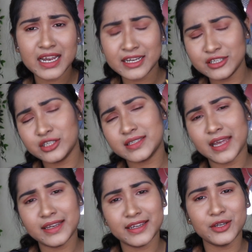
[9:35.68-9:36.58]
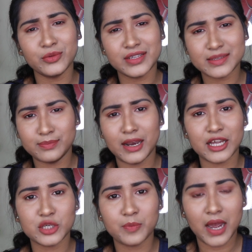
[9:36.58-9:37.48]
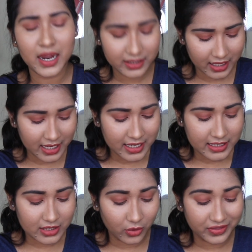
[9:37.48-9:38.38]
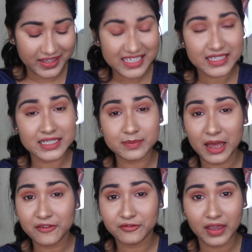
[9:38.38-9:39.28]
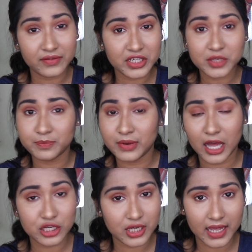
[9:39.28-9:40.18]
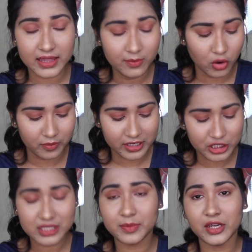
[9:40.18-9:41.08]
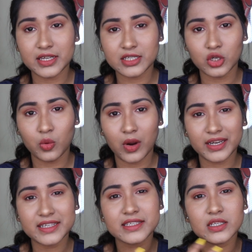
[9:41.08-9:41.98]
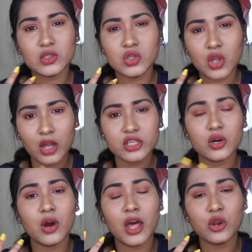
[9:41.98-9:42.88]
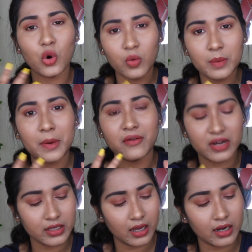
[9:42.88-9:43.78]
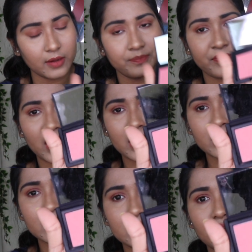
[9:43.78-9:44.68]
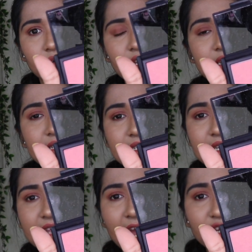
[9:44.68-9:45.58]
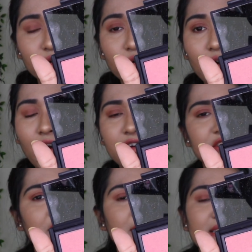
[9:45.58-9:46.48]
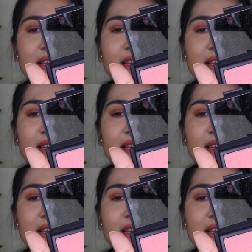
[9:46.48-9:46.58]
let's just get into this blush part. So this is my favorite blush at the moment, just because, you know what, it's not an overpowering color. So you can just see that gorgeous